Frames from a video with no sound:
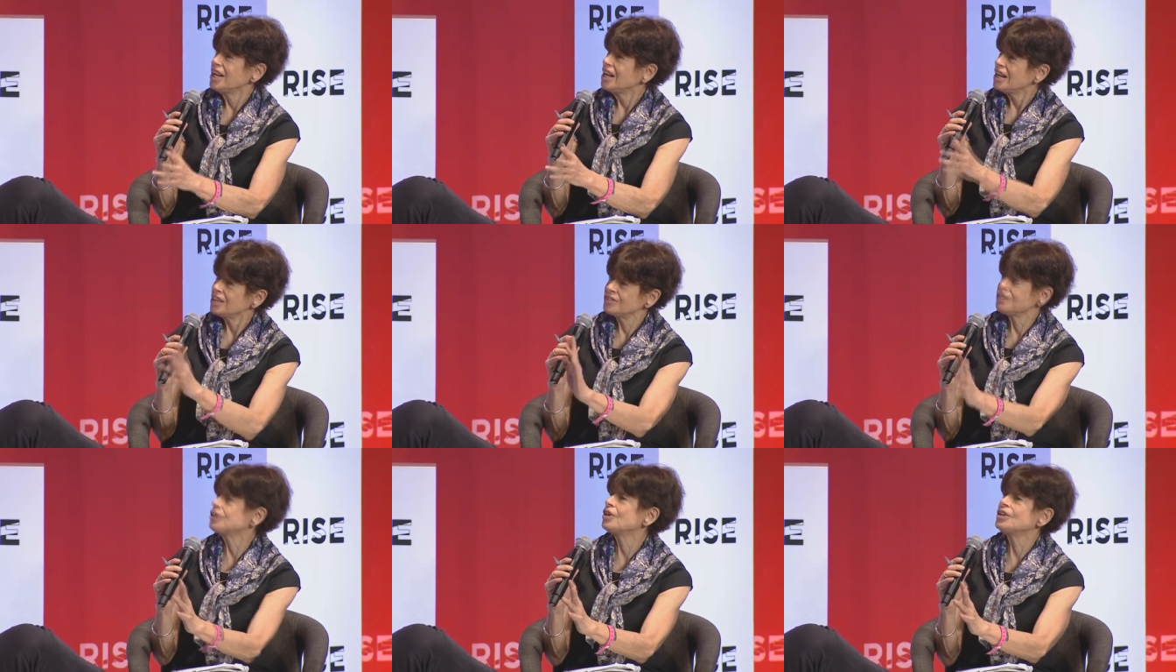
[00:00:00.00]
and
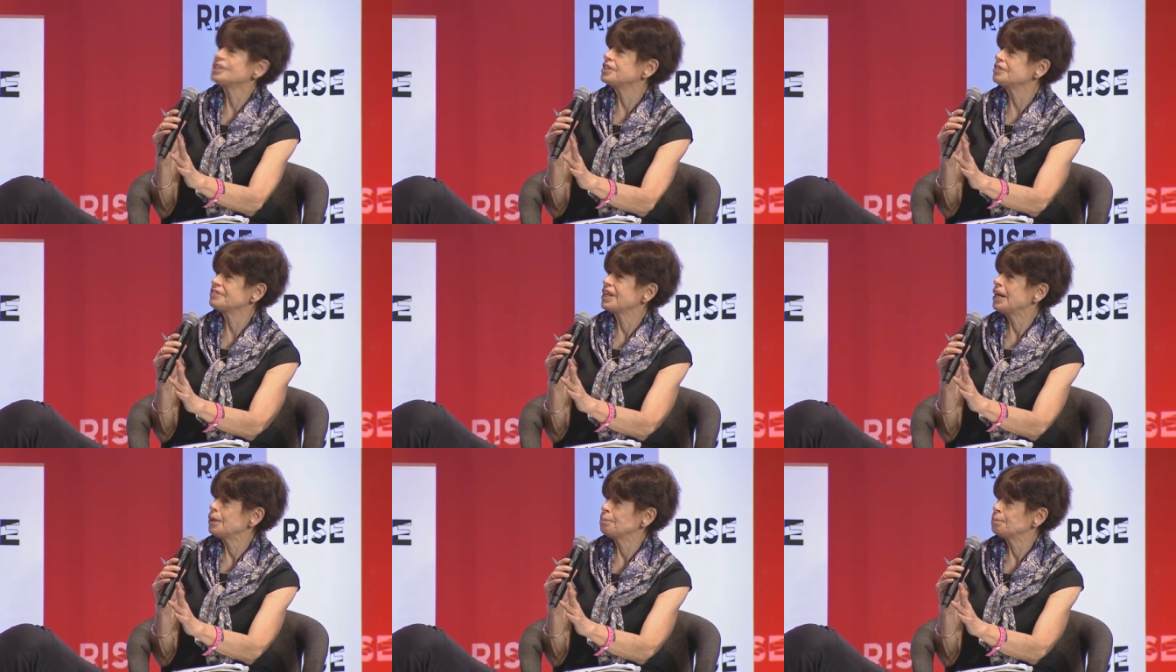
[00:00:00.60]
their cost of
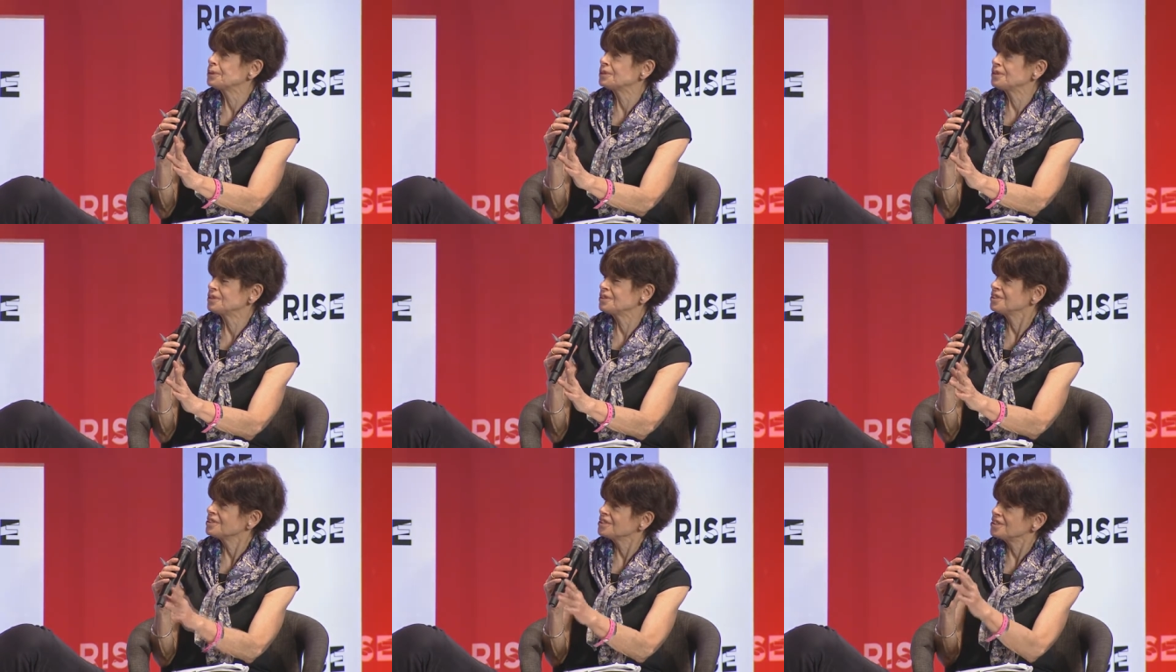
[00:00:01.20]

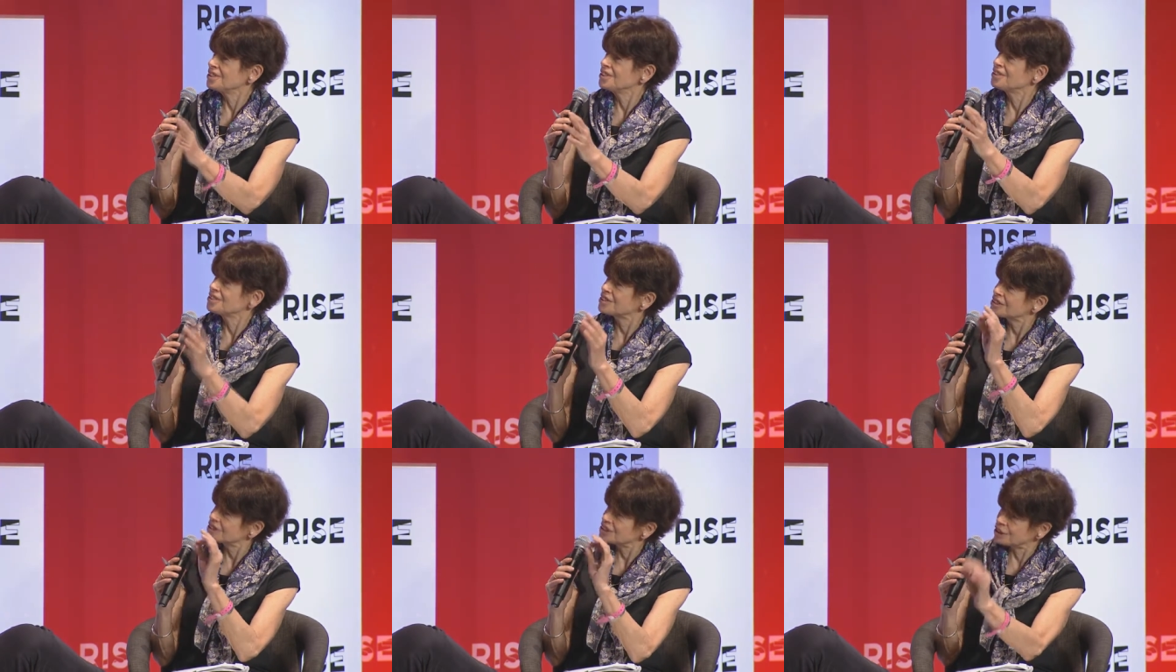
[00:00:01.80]
capital is
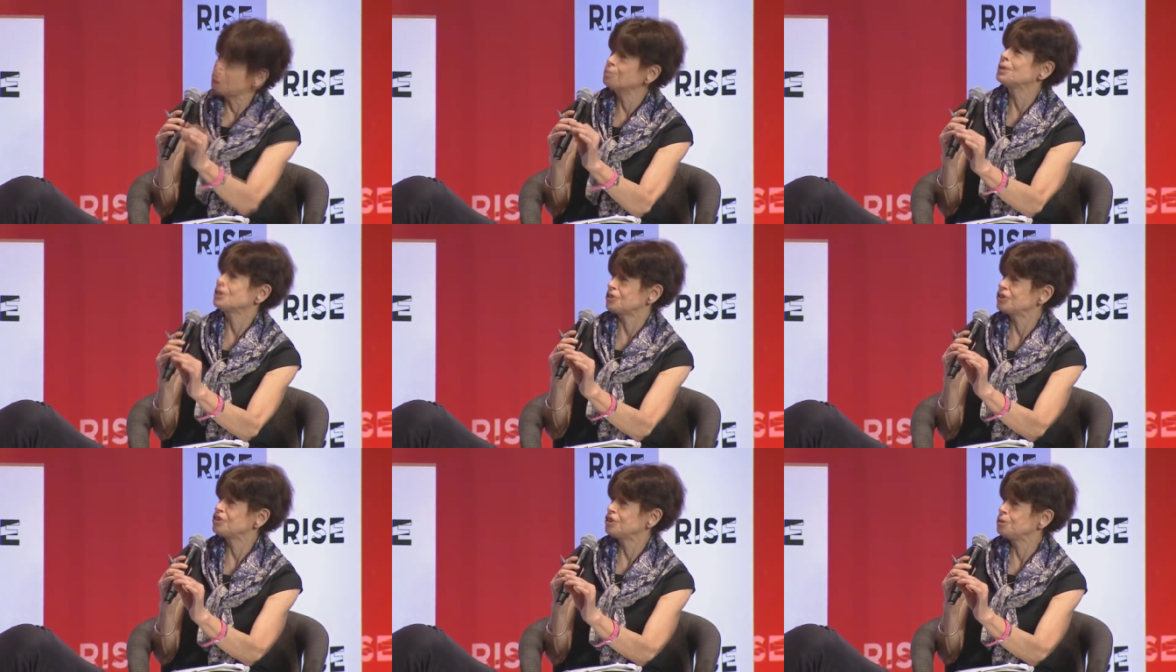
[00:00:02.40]
so
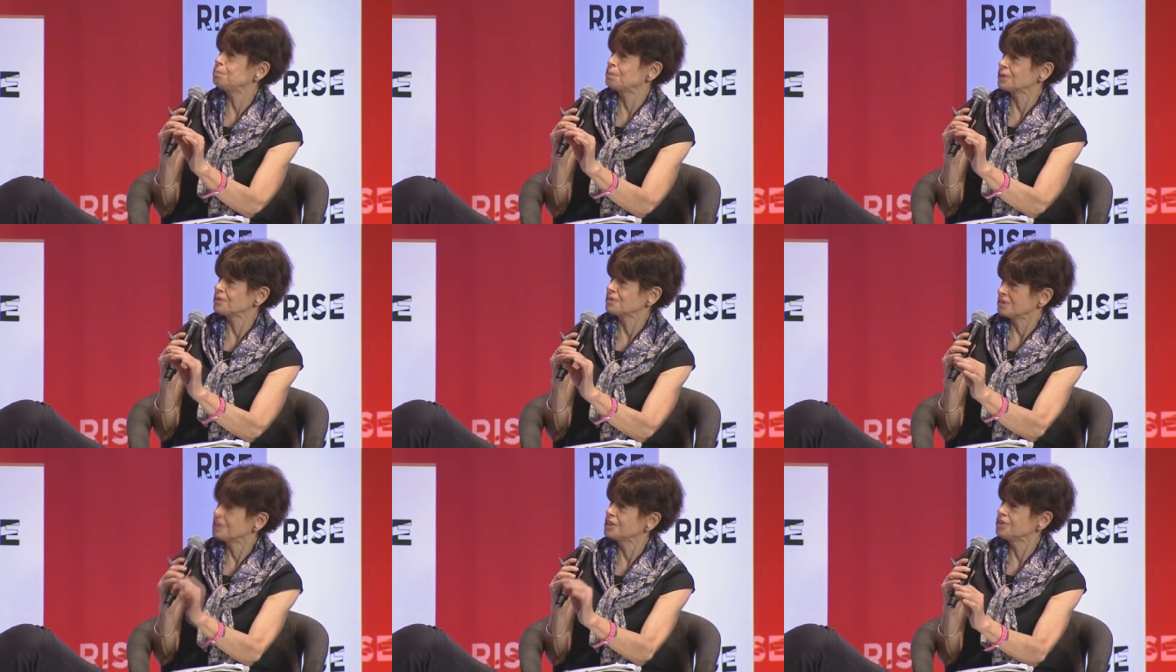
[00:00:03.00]
much cheaper
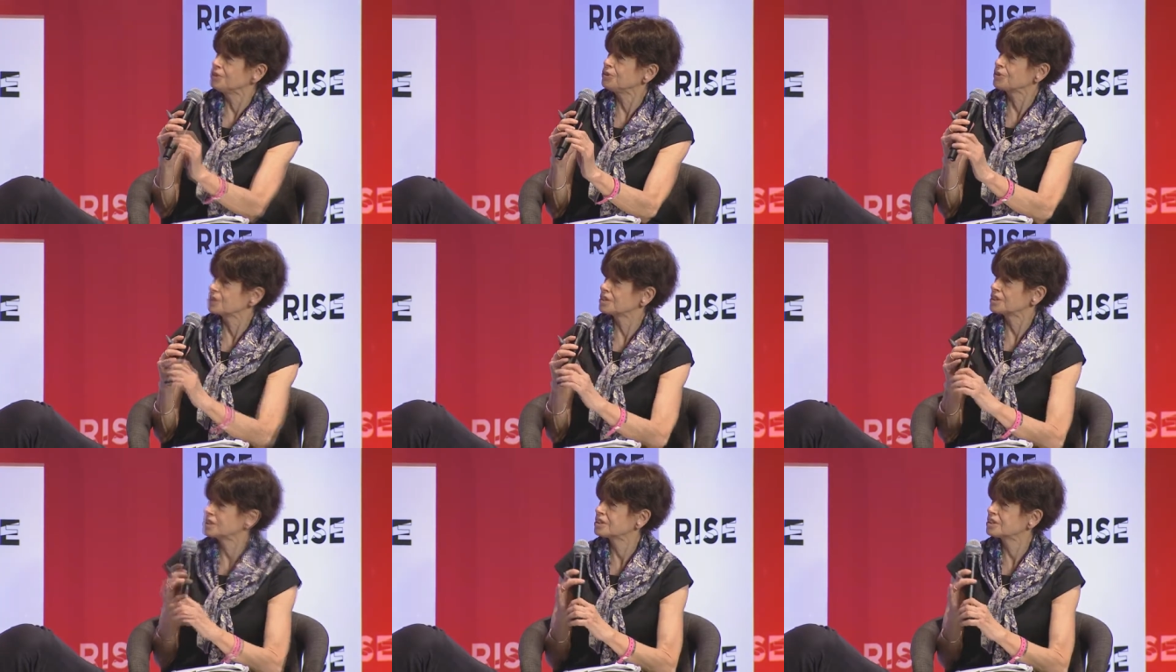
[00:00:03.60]
than yours.